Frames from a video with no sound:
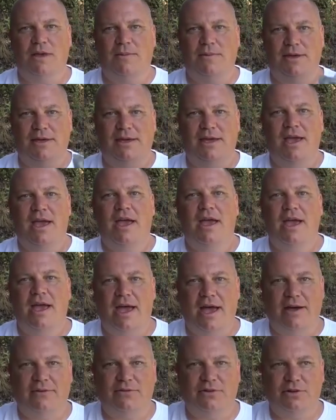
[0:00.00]
Maybe
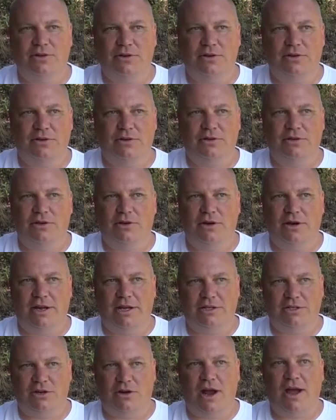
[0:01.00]
after
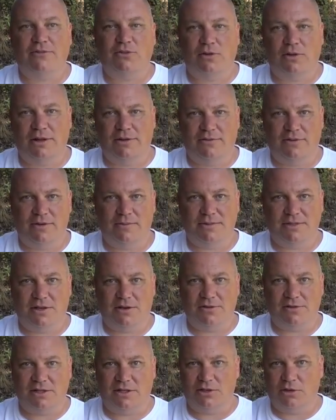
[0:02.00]
urination or after leaving
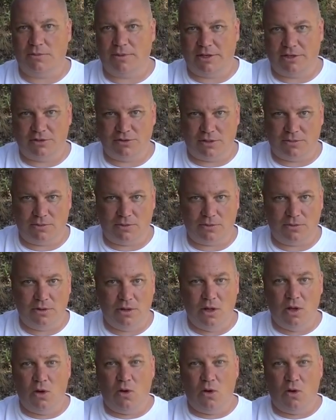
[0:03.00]
themselves a little bit of dribble,